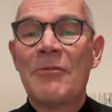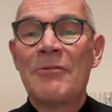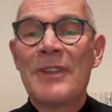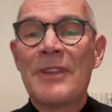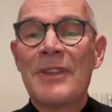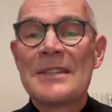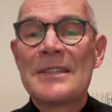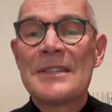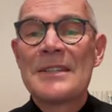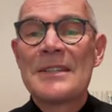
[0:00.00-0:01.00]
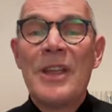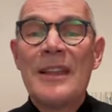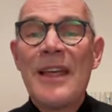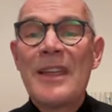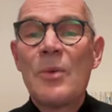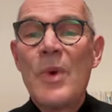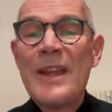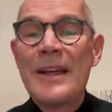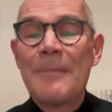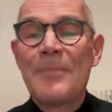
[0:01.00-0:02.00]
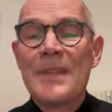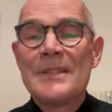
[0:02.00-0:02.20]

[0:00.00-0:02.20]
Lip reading: conflict looking like a winner.